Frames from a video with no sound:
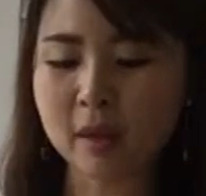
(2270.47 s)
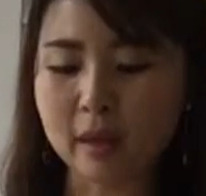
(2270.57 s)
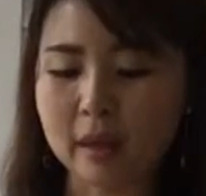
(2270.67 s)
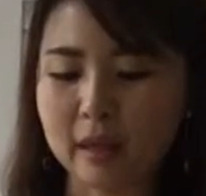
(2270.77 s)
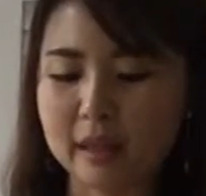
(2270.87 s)

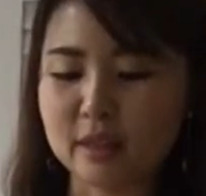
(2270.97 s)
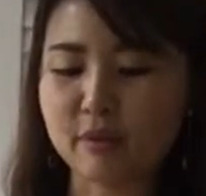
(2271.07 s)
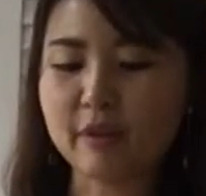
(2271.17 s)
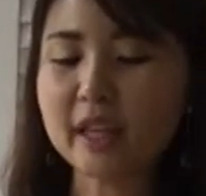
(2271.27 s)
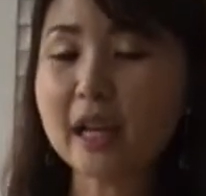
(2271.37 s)
It's a
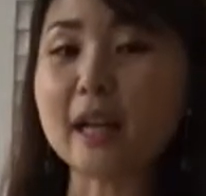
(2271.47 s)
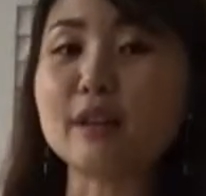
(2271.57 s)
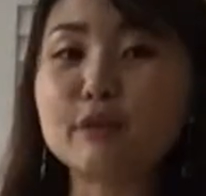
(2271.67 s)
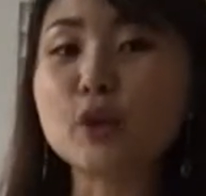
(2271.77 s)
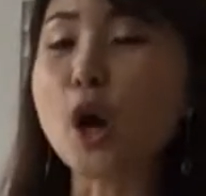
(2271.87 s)
very
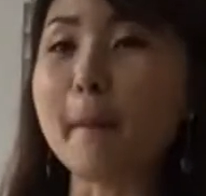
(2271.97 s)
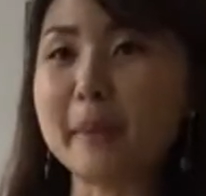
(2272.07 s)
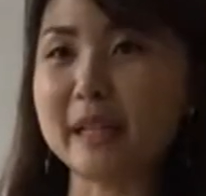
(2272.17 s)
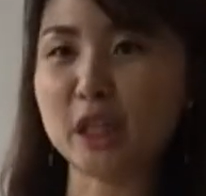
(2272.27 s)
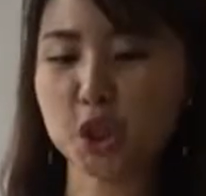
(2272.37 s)
colorful
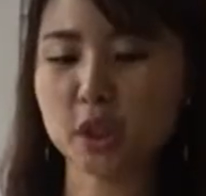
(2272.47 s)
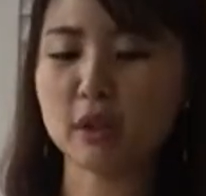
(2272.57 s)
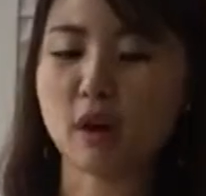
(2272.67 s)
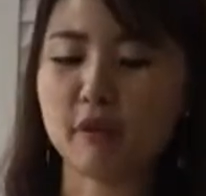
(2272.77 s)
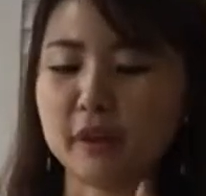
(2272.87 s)

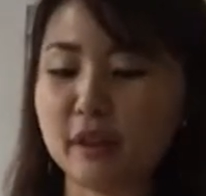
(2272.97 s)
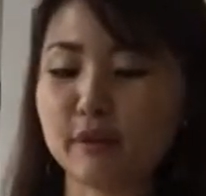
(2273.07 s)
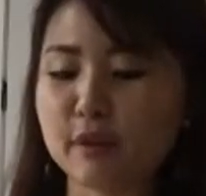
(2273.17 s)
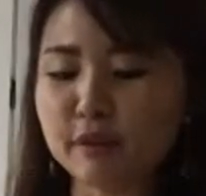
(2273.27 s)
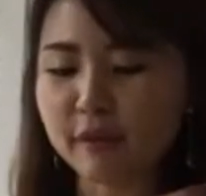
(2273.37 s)
combination of
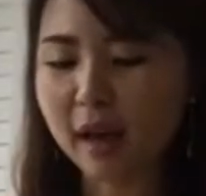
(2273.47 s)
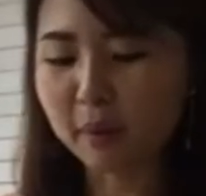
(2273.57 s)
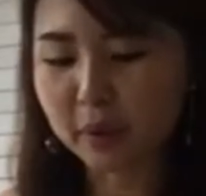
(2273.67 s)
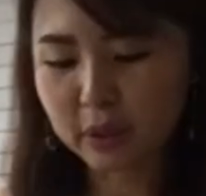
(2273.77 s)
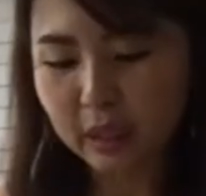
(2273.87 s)
different
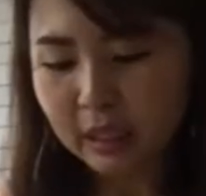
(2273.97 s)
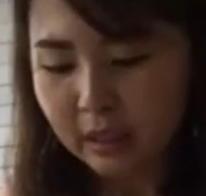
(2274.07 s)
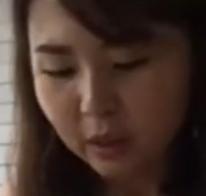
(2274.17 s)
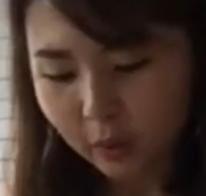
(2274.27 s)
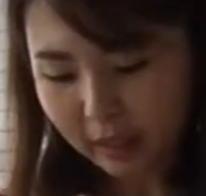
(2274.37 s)
flowers.
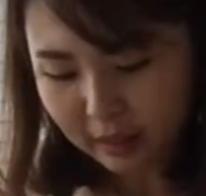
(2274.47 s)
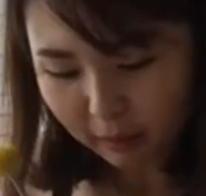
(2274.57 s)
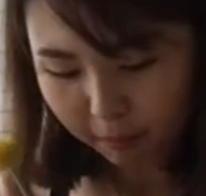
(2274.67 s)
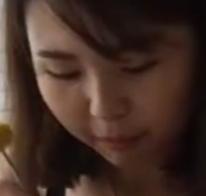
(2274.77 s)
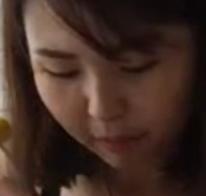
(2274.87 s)
So there's
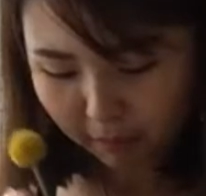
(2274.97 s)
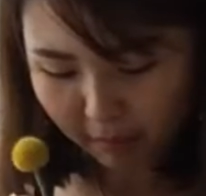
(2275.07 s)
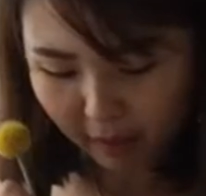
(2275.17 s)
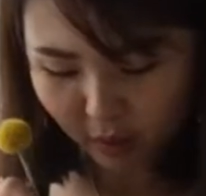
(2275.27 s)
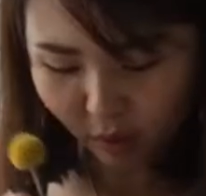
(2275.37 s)
a
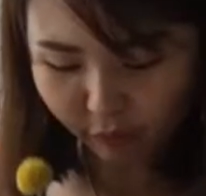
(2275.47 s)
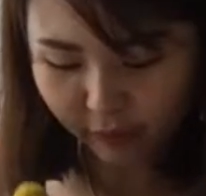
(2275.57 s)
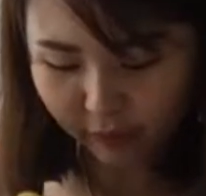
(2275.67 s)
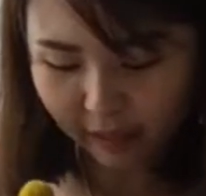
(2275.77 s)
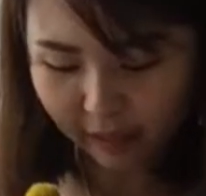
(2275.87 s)
mix of
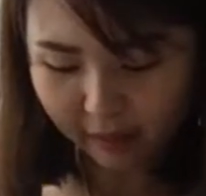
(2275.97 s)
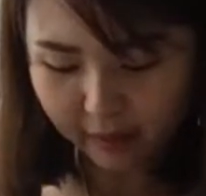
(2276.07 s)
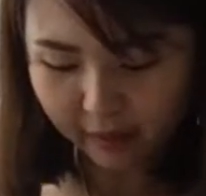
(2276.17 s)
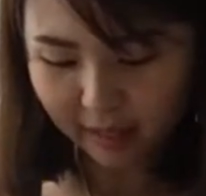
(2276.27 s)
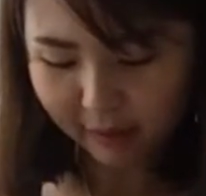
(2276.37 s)

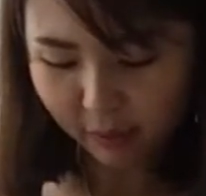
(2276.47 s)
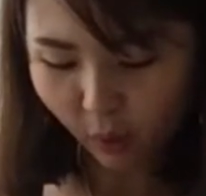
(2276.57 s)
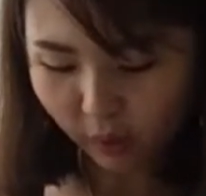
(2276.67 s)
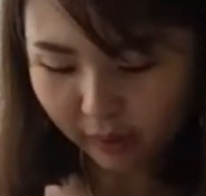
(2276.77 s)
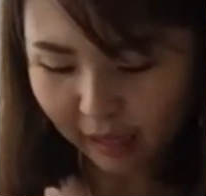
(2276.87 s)
colors, and
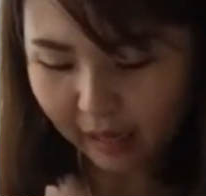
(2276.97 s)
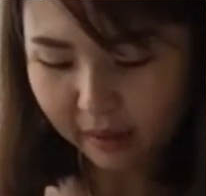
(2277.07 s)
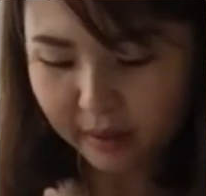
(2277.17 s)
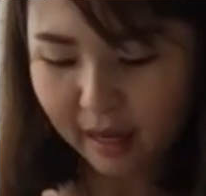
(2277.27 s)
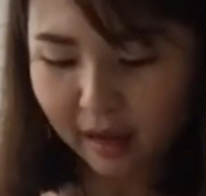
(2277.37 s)
all the
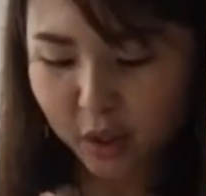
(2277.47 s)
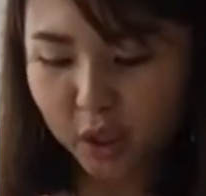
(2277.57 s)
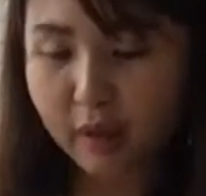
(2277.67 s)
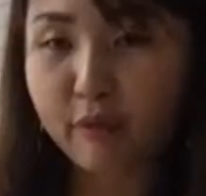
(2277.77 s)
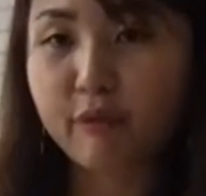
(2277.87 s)
colors are
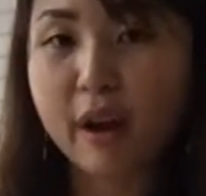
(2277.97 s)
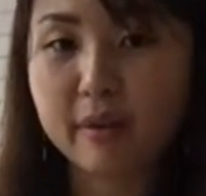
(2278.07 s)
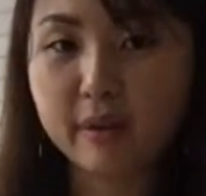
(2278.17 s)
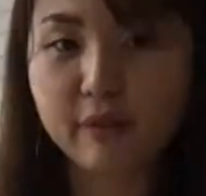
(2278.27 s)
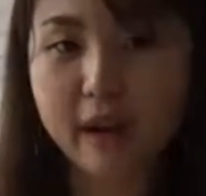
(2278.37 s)
actually
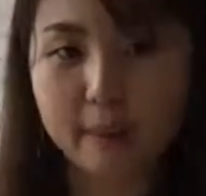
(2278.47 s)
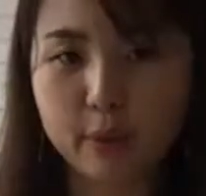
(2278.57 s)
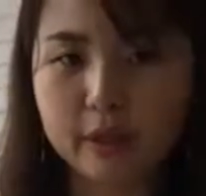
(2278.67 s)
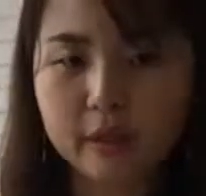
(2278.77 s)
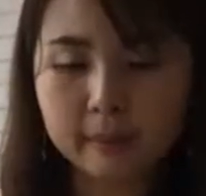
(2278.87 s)
very
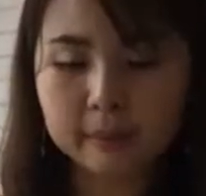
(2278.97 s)
vibrant,